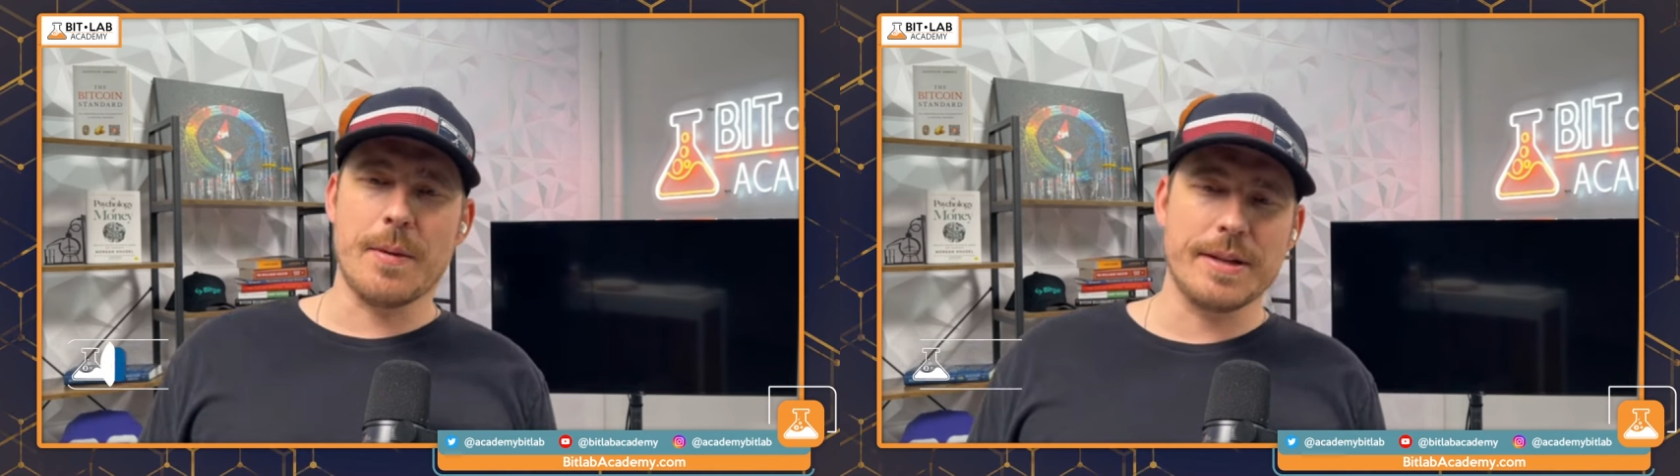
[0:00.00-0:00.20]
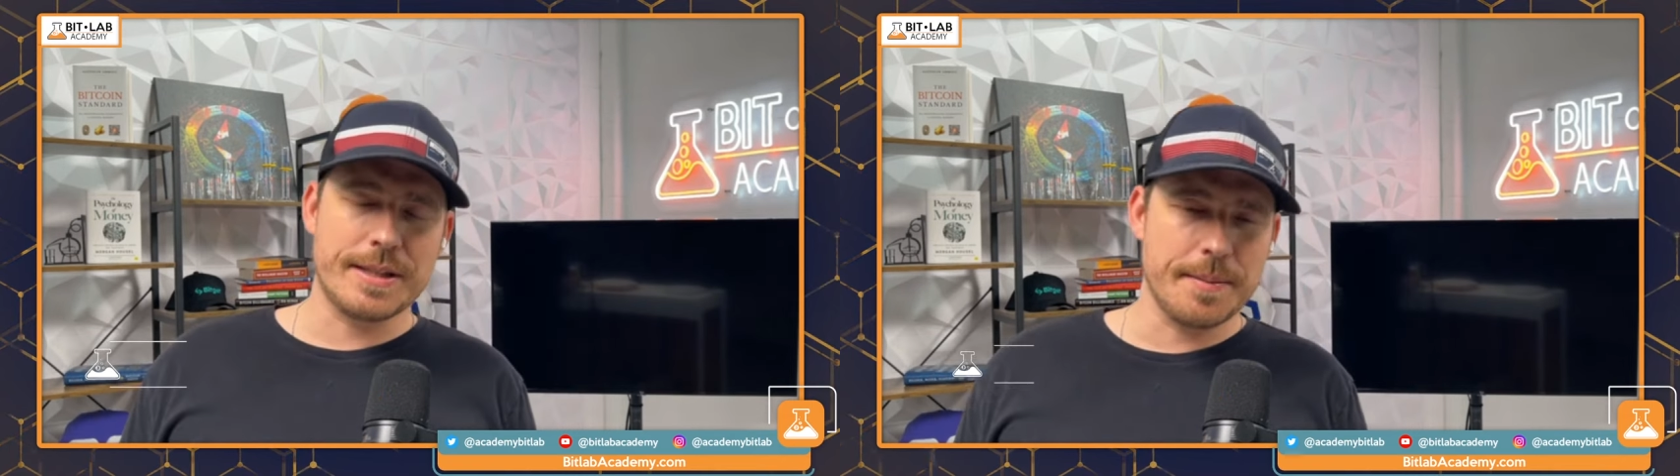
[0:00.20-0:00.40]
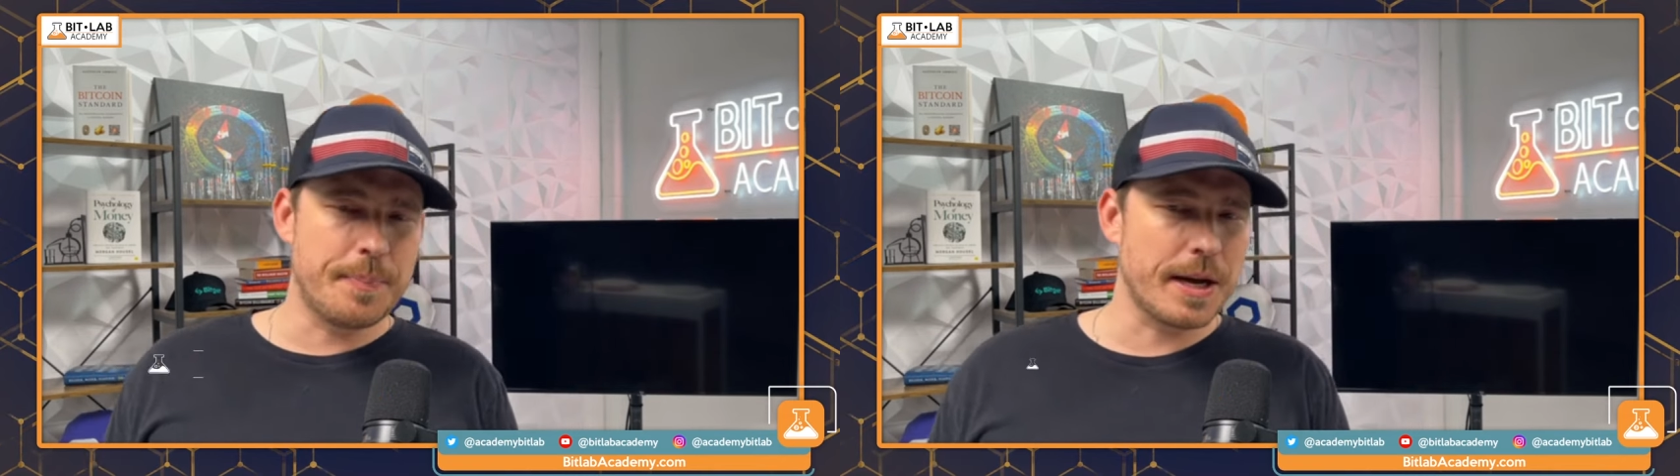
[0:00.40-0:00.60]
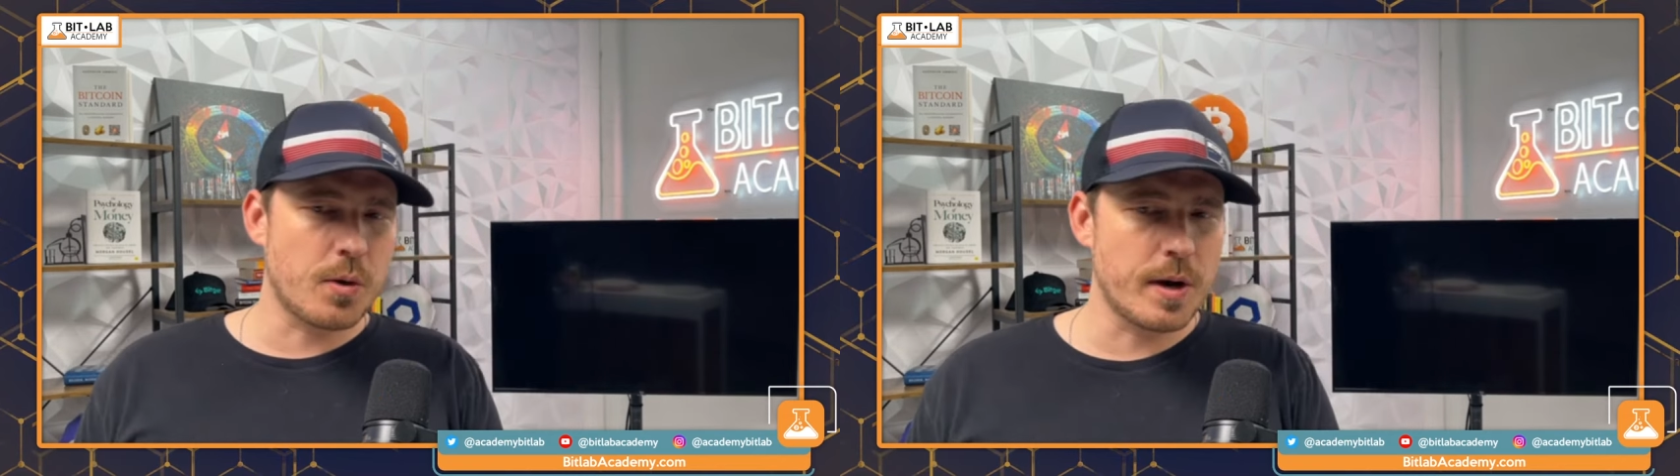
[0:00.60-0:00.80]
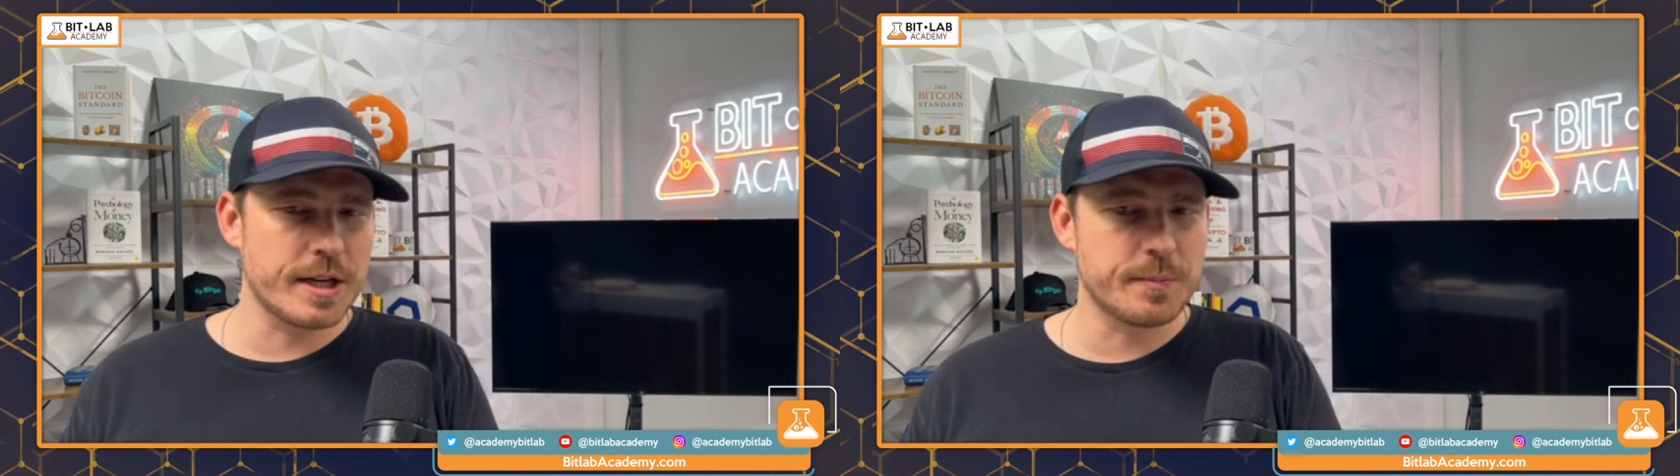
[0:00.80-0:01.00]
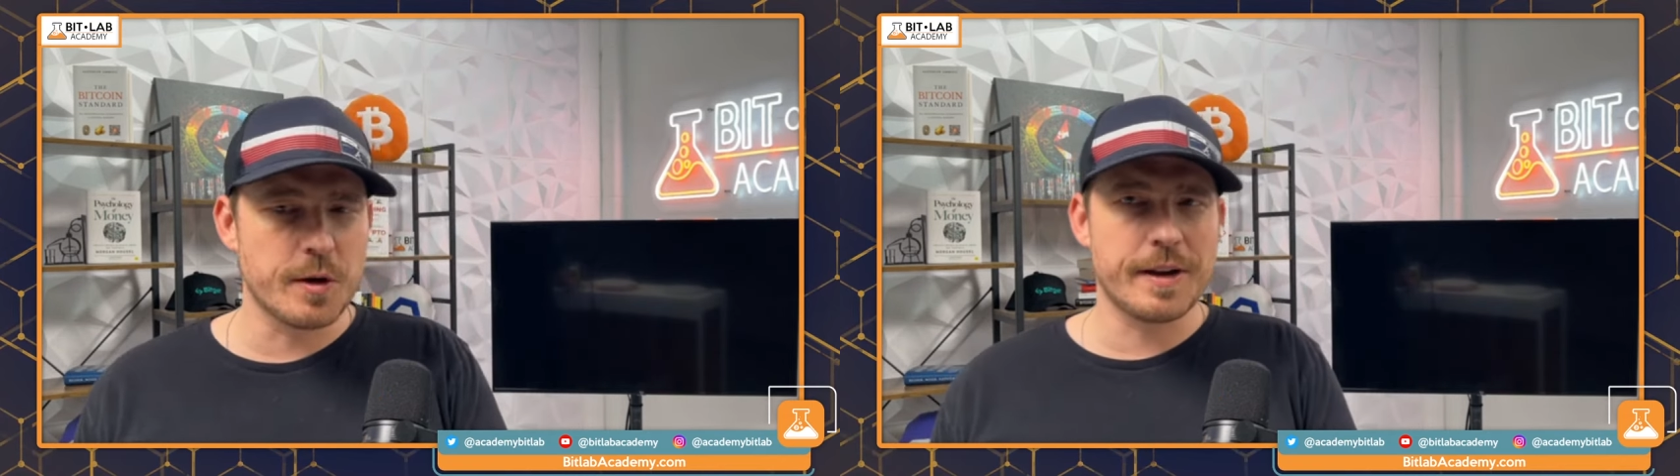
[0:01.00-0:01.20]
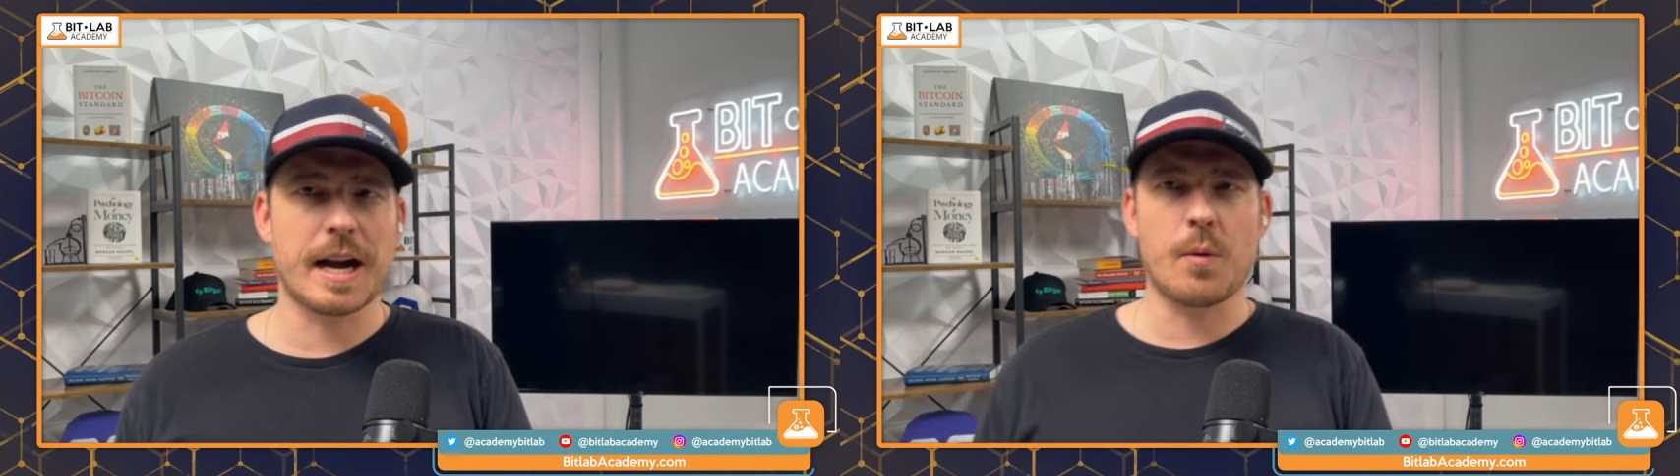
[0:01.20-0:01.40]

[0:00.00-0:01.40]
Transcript: We see Bitcoin is moving.